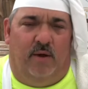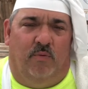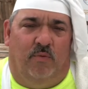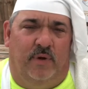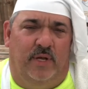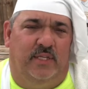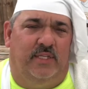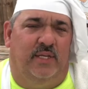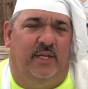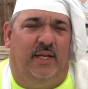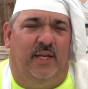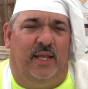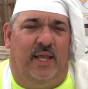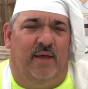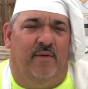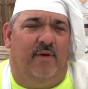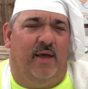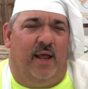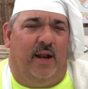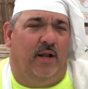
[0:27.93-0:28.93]
Recently,
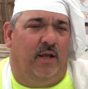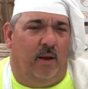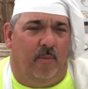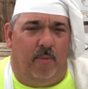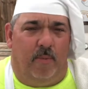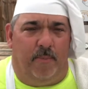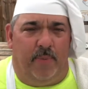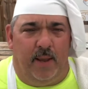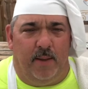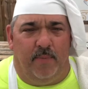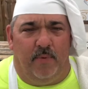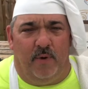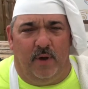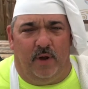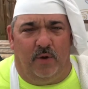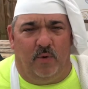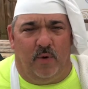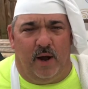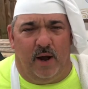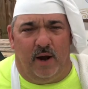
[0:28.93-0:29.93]
I've had a couple people
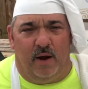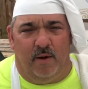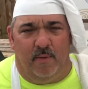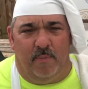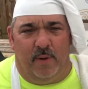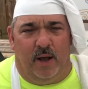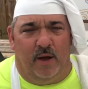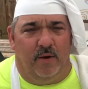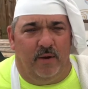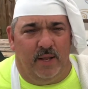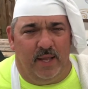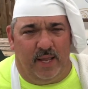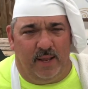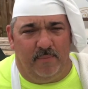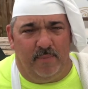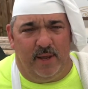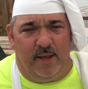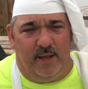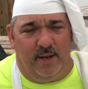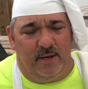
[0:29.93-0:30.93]
inquire about, hey
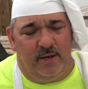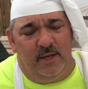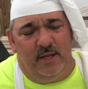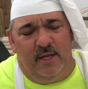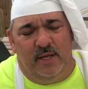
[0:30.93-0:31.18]
man,